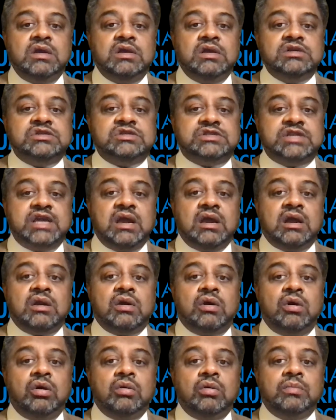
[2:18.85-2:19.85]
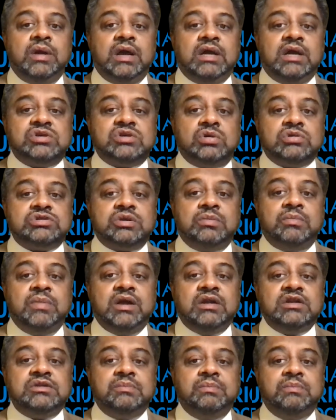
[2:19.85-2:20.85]
staying at home has also
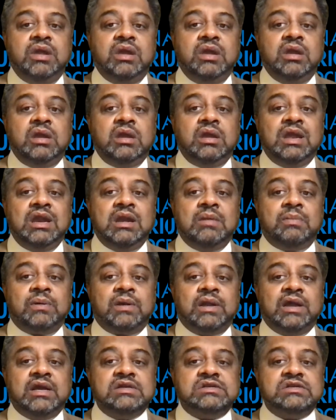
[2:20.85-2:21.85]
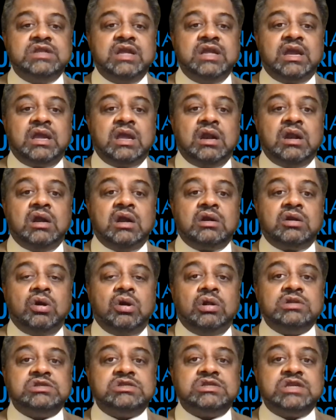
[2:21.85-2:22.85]
meant being in a place they cannot
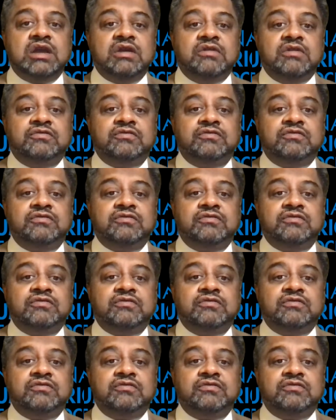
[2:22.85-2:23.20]
call safe,